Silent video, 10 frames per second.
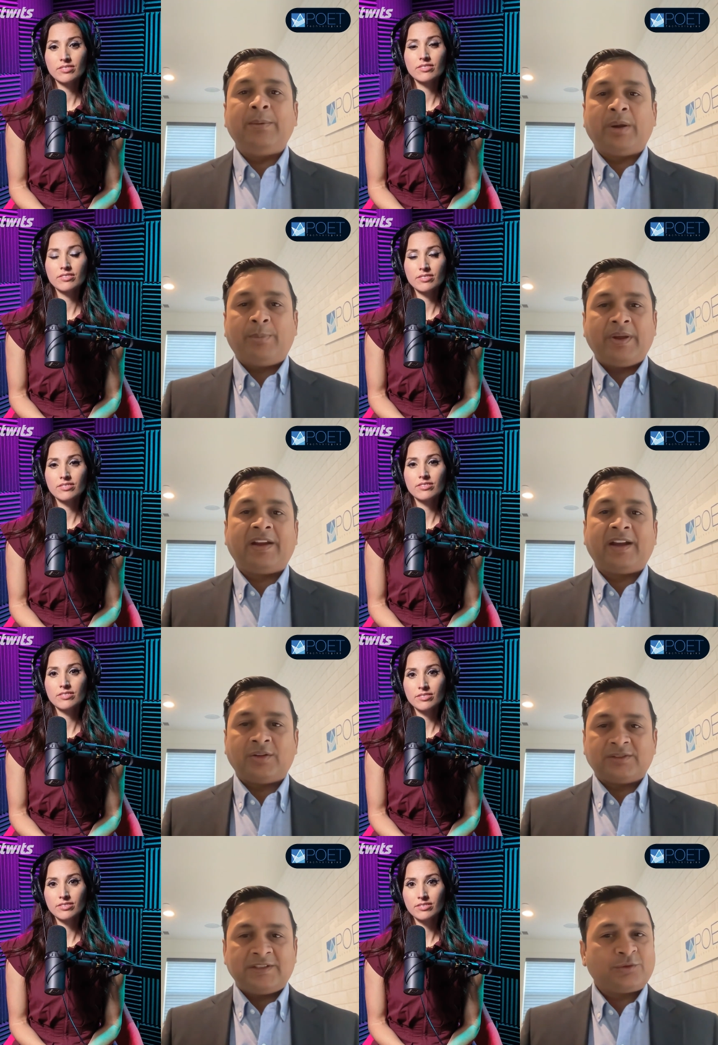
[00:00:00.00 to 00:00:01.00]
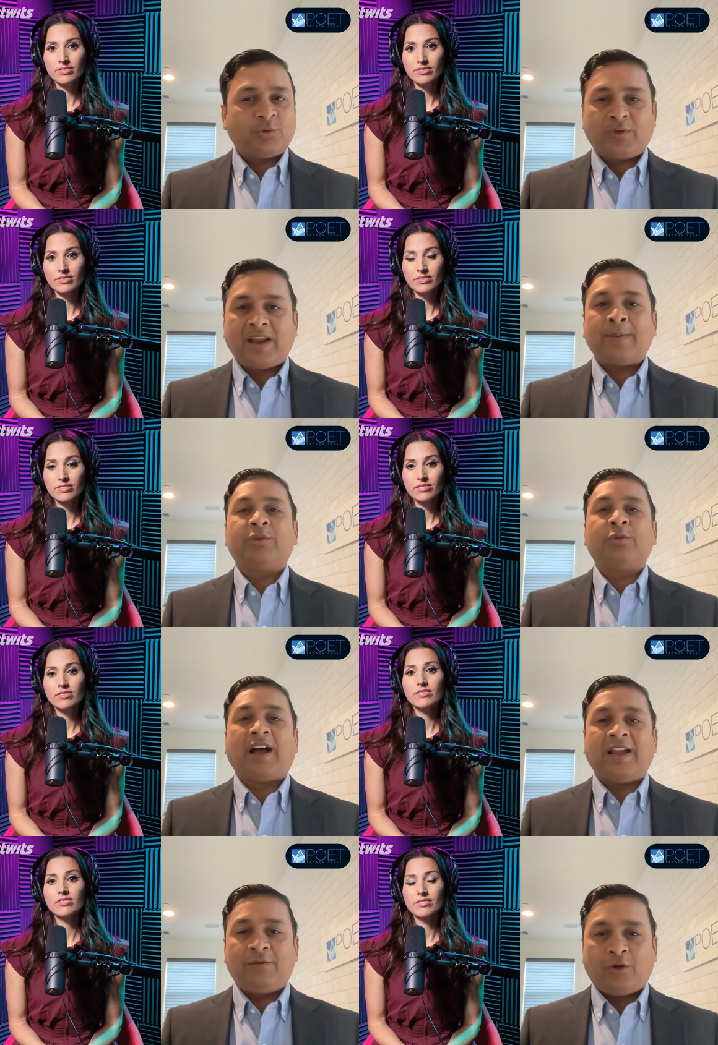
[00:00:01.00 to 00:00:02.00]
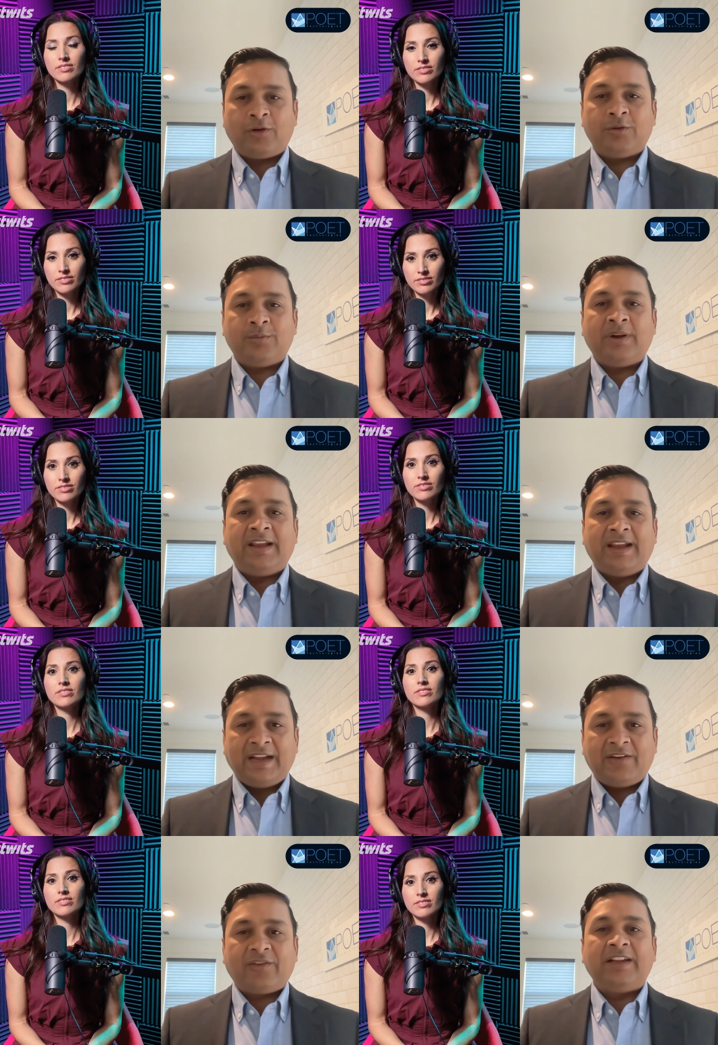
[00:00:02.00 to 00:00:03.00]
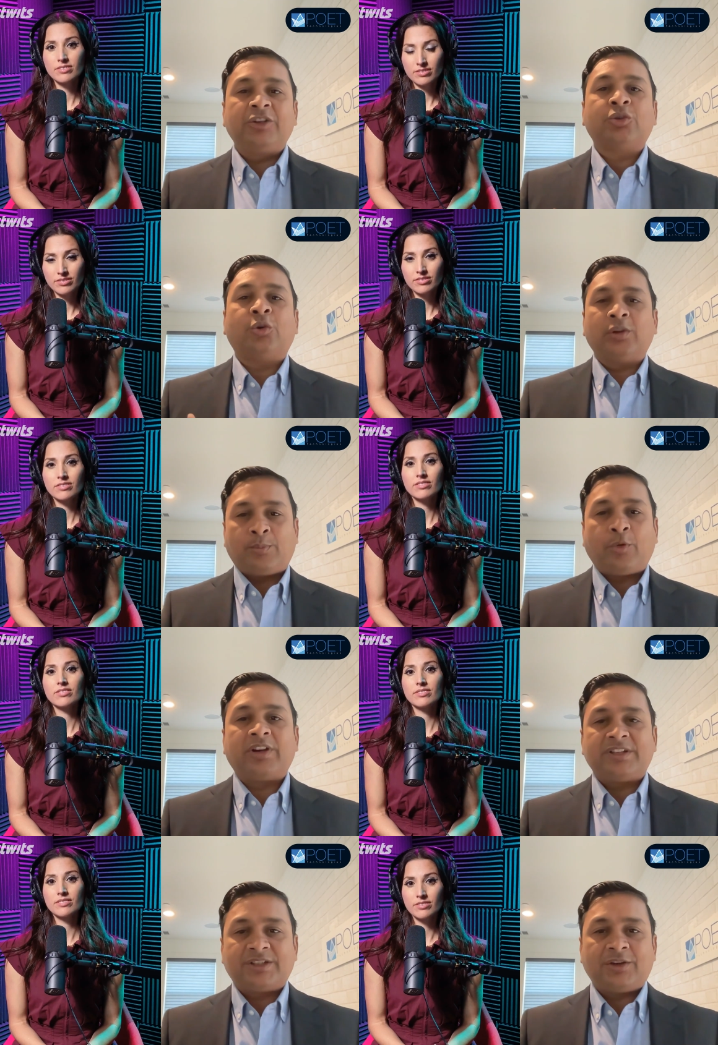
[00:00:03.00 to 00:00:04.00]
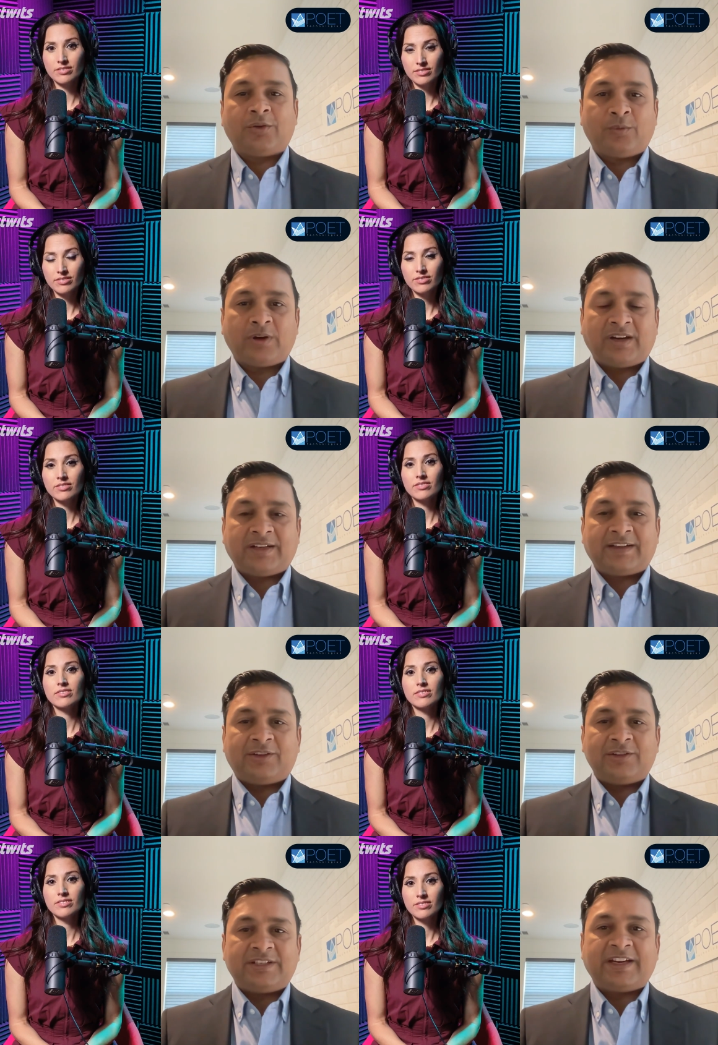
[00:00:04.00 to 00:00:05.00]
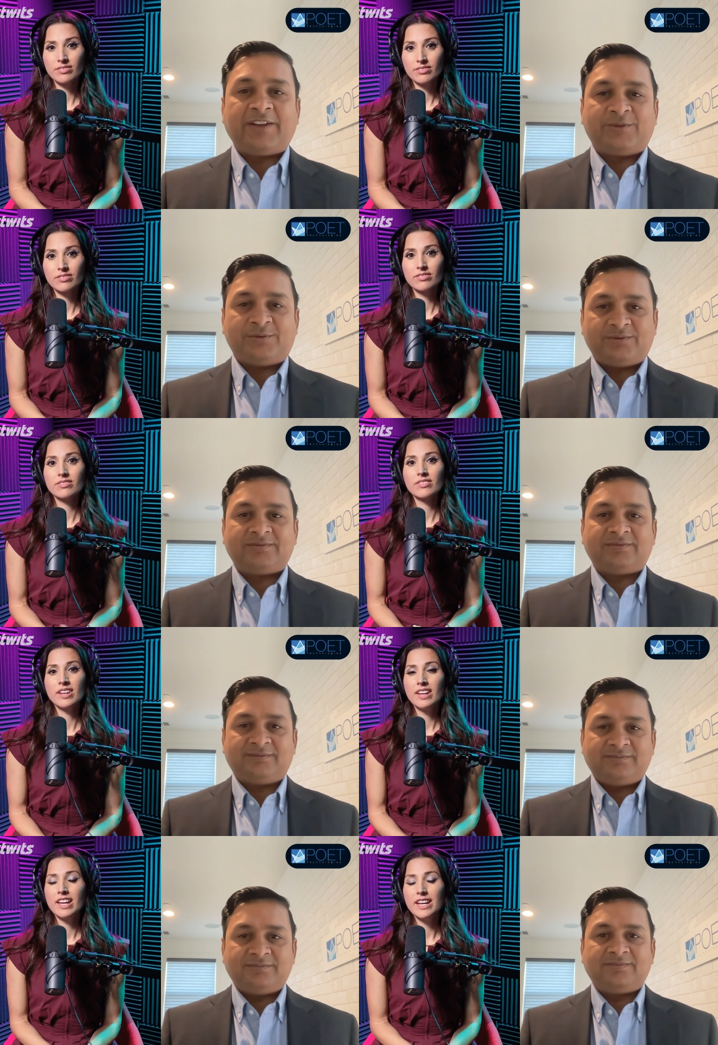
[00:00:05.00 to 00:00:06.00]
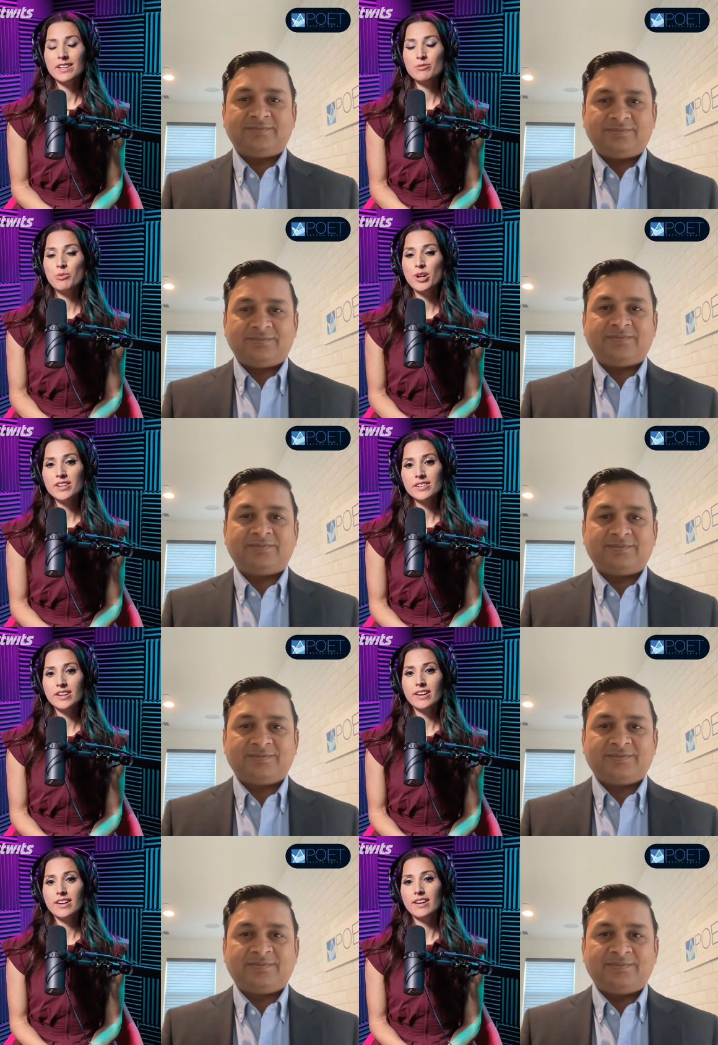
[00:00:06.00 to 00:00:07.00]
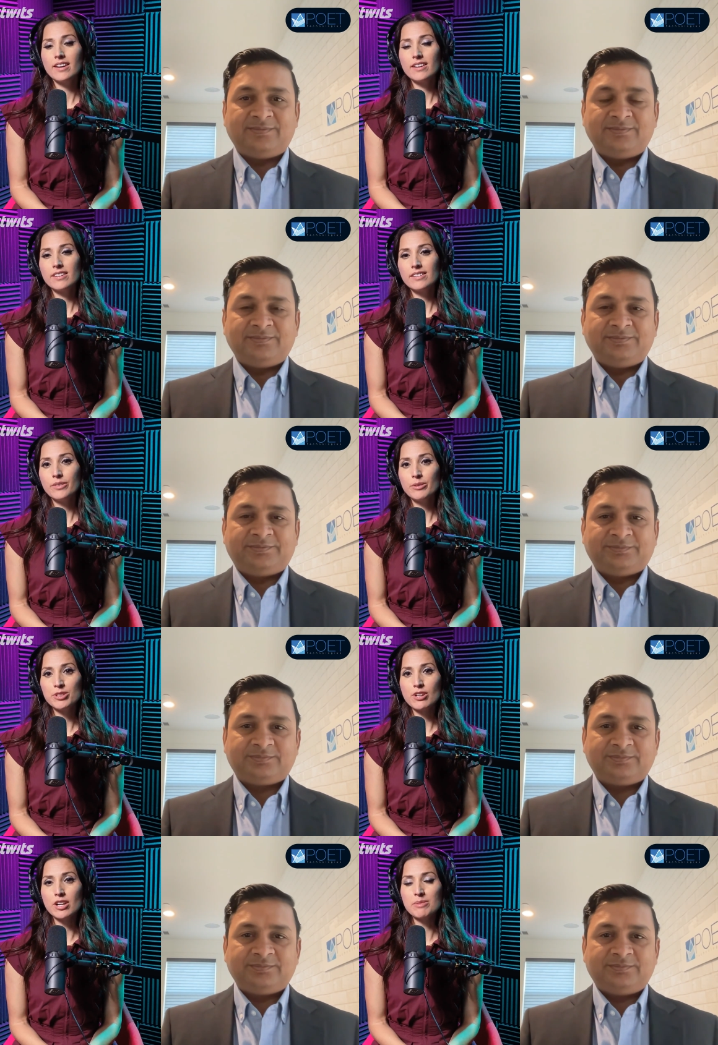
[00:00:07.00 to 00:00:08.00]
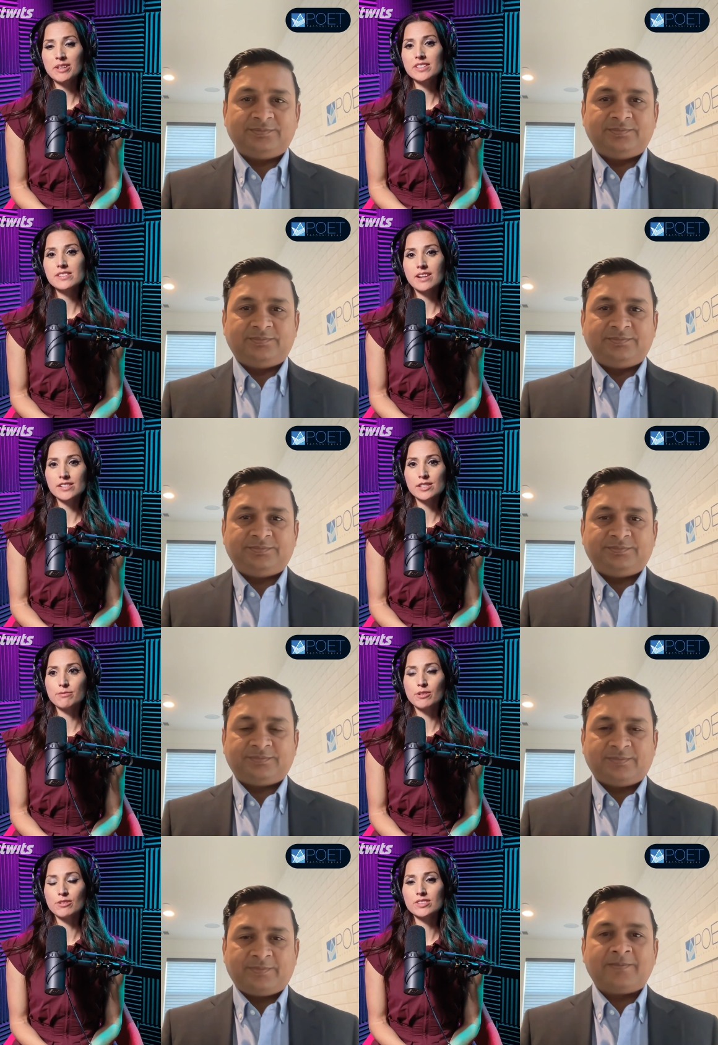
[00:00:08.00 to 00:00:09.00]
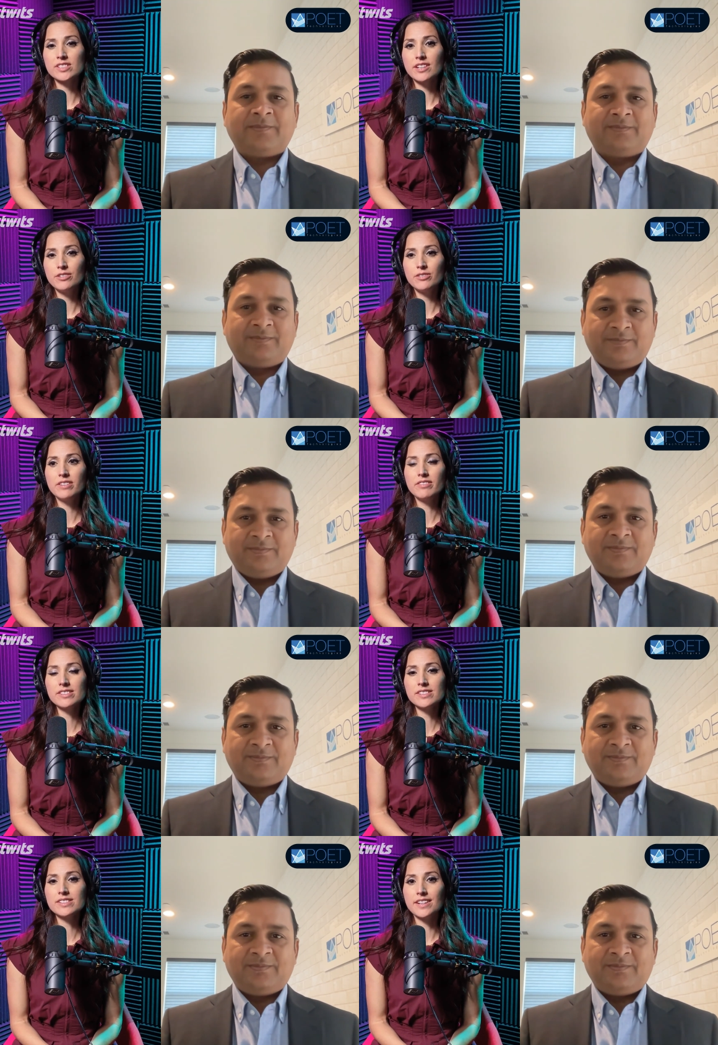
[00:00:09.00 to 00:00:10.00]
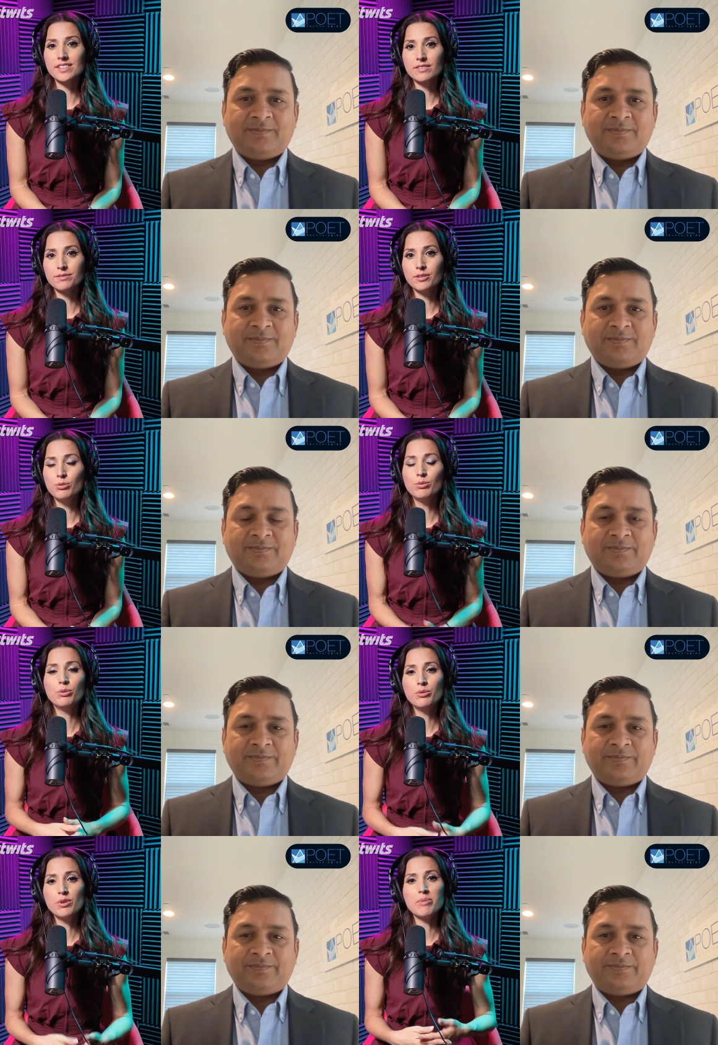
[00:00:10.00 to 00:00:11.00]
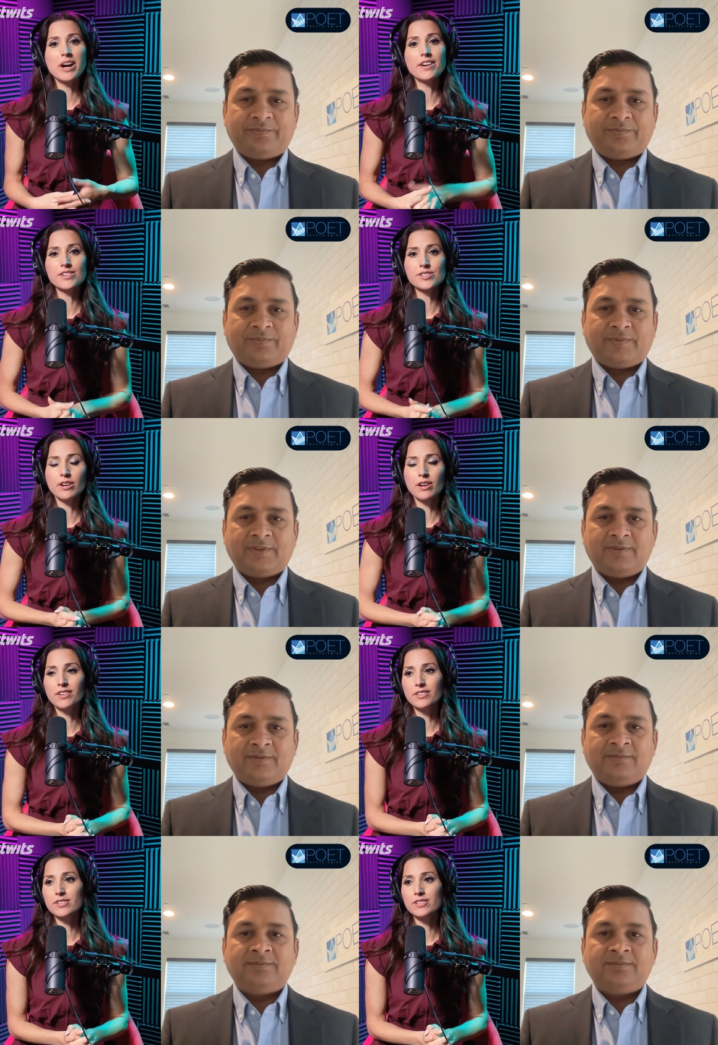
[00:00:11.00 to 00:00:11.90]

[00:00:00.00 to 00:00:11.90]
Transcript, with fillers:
Speaker 1: preparing ourselves to ramp to high volume and really show the potential of what our technology can do.
Speaker 2: And when uh, when we talk about these customers, can you give us a sense of who who the buyers are, either